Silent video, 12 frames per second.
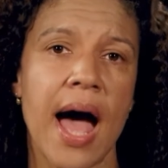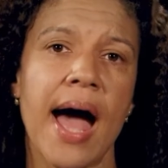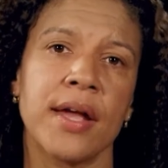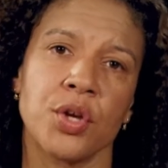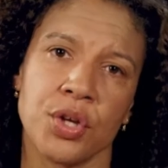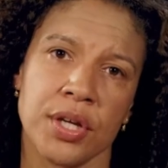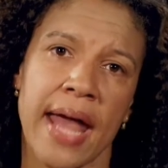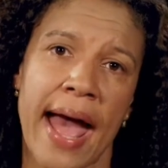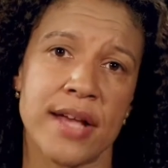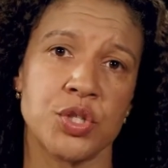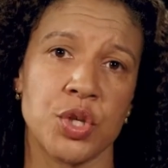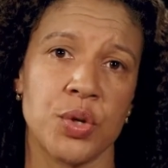I could
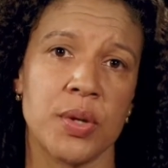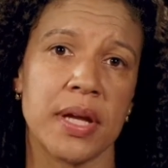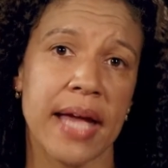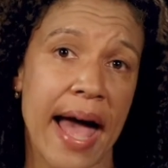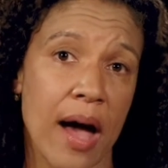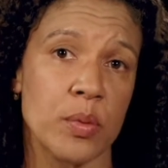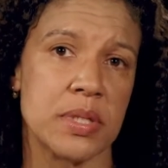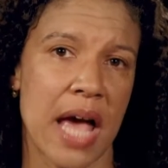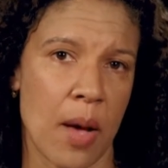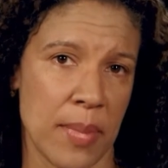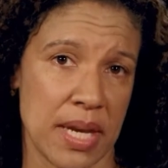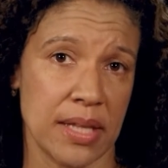ask you to count
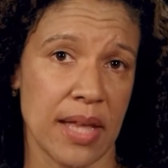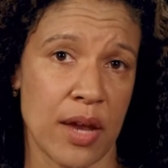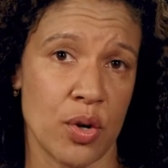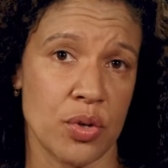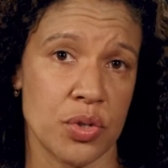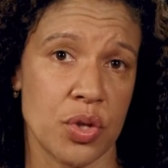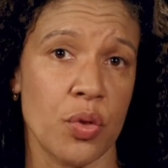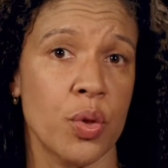how many letters